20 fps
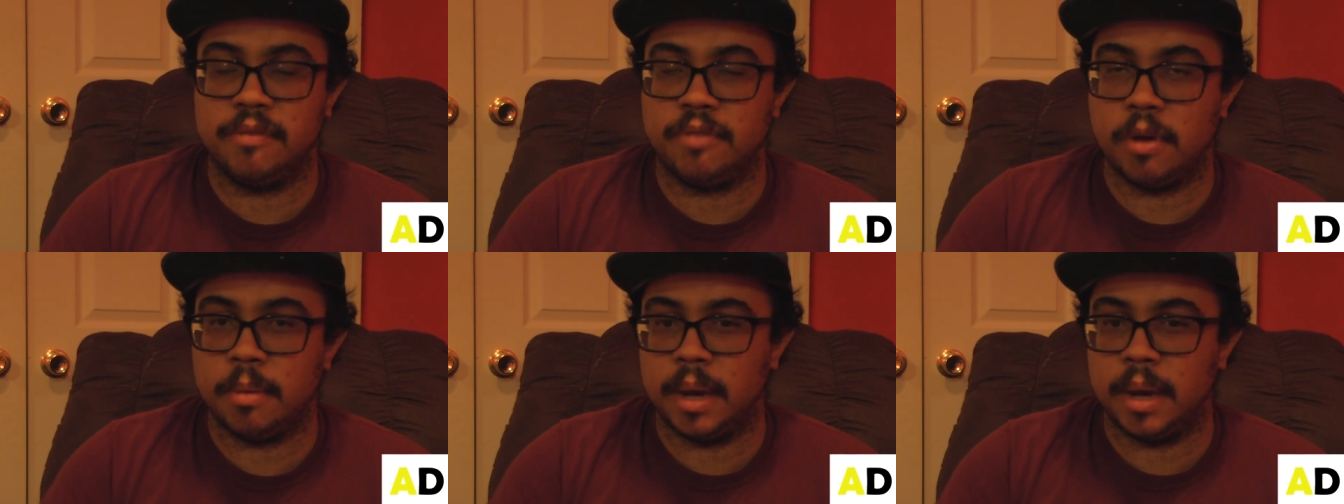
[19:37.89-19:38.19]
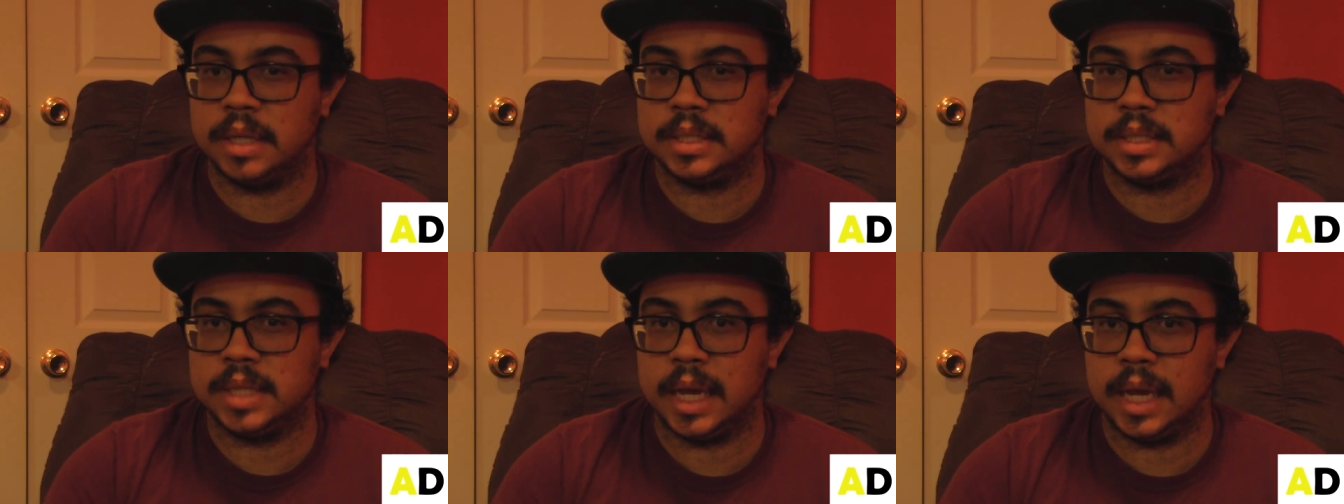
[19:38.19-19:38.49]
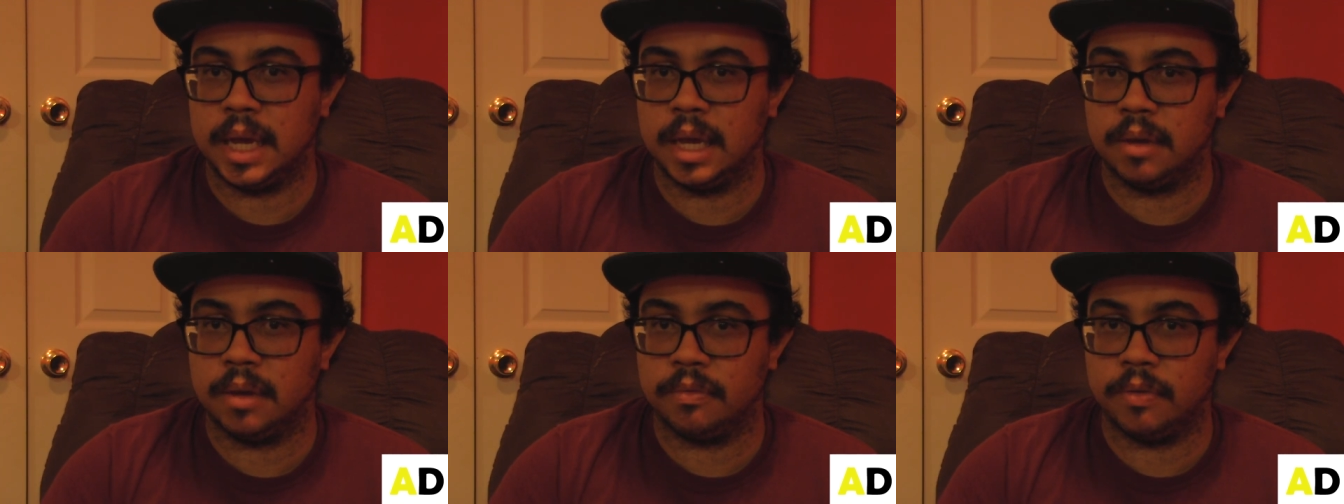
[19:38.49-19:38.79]
if everybody's
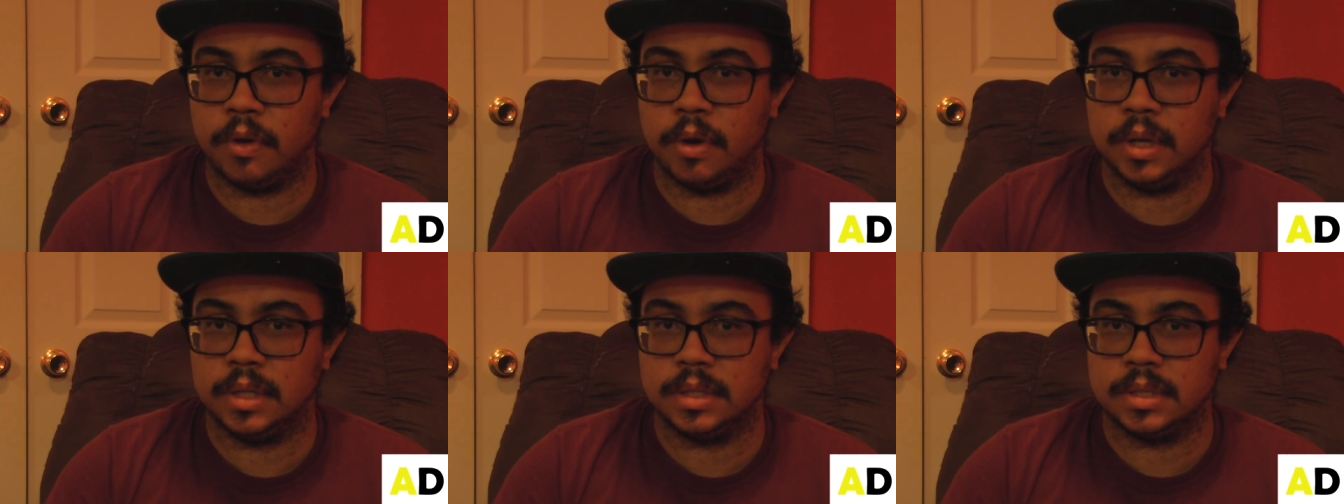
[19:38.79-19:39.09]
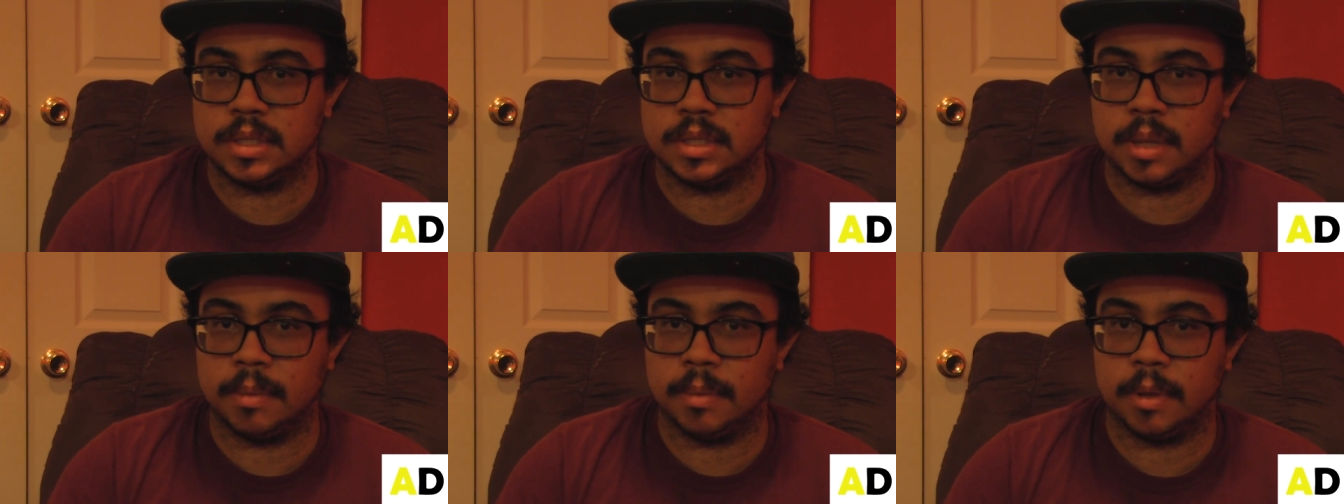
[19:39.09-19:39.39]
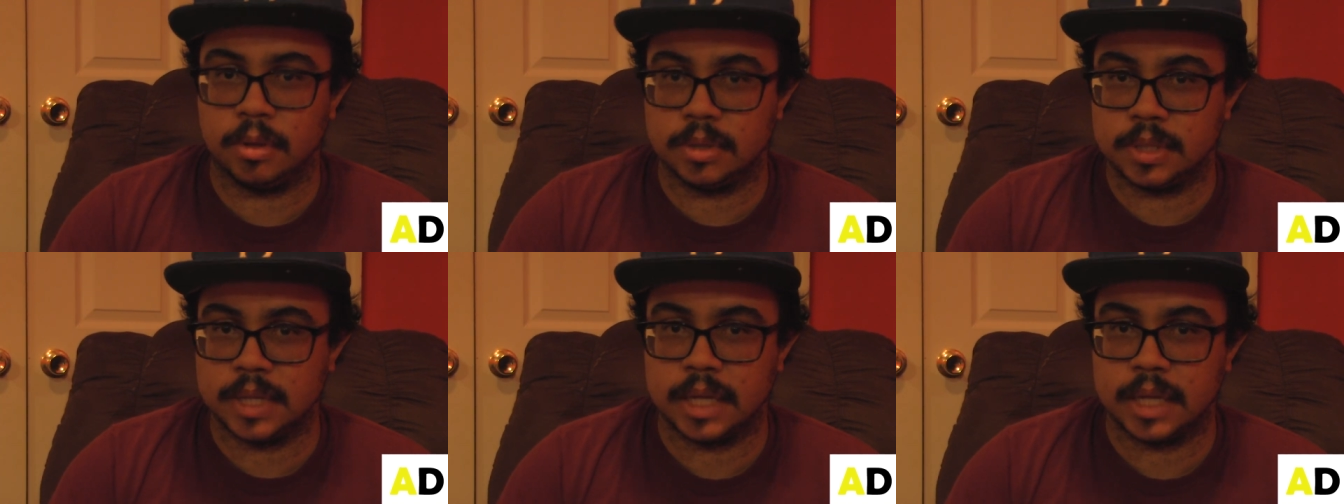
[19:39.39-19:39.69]
taking a very
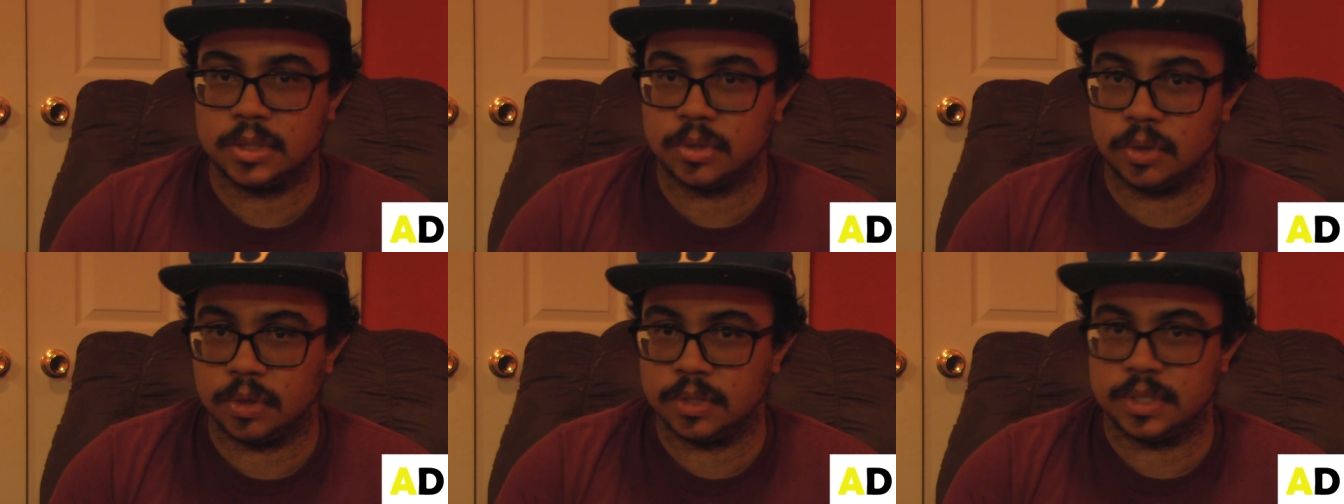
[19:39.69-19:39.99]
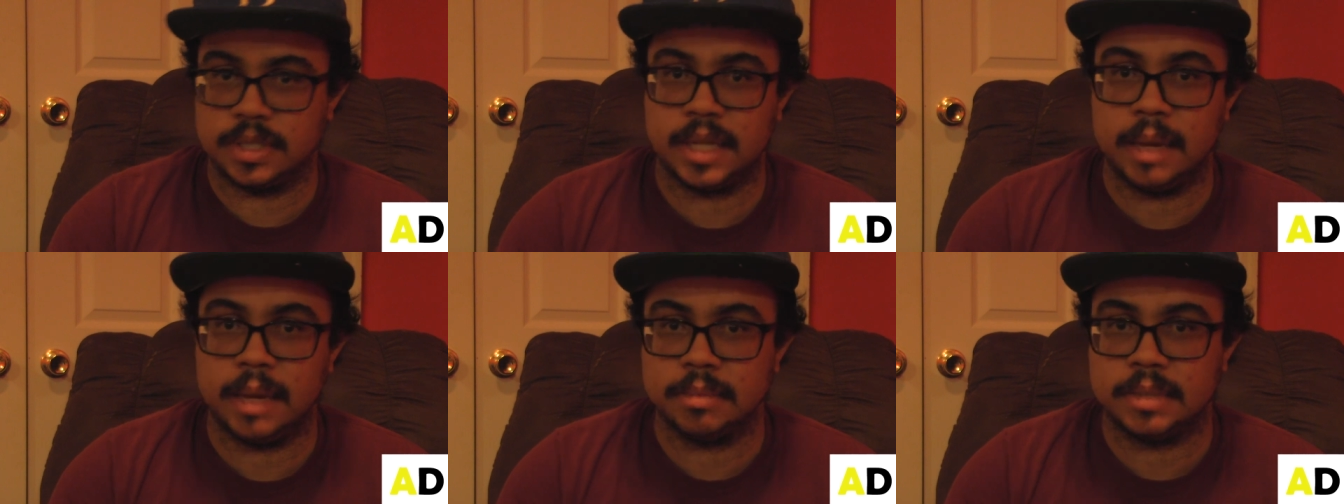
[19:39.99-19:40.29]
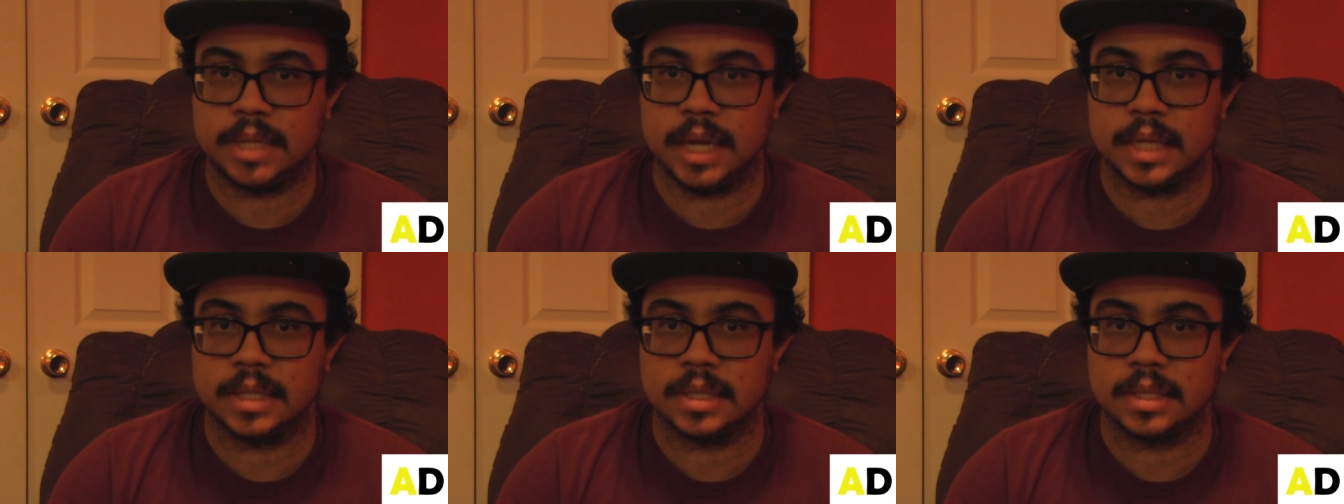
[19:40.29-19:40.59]
similar test or the
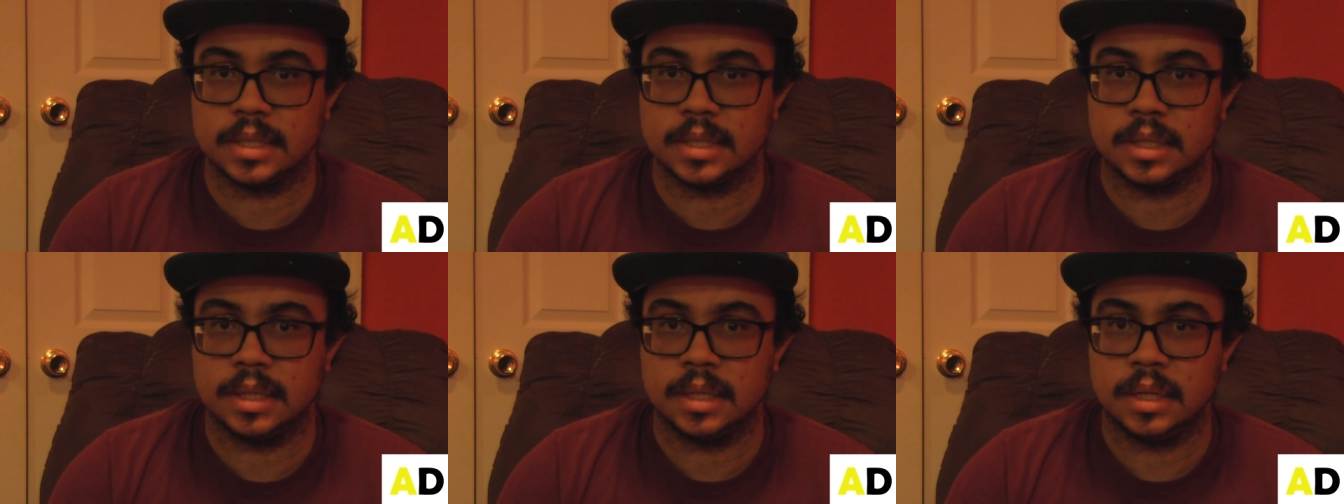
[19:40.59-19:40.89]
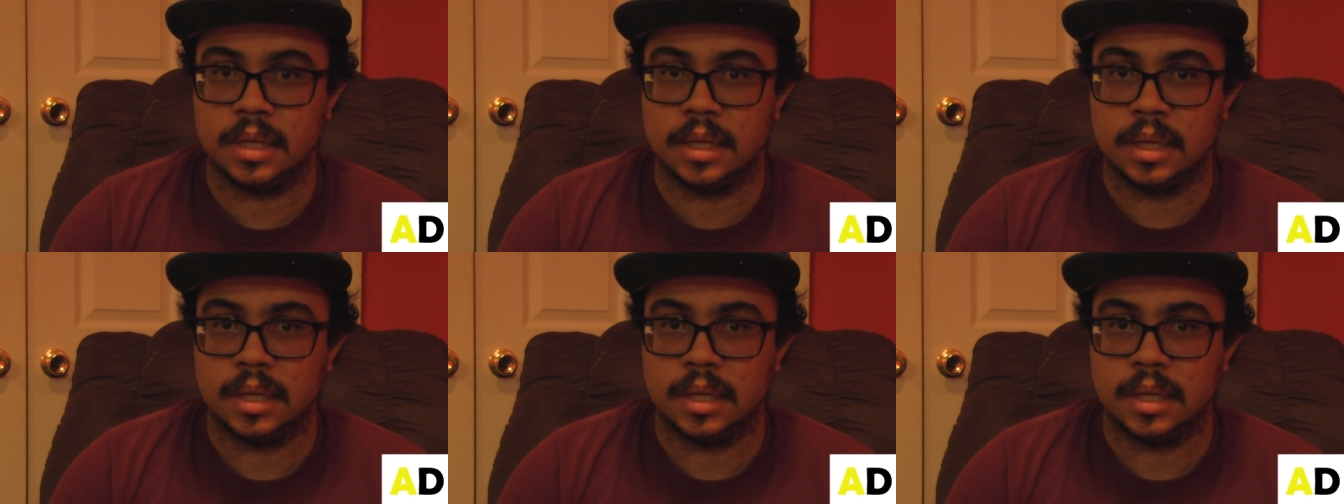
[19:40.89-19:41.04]
same test,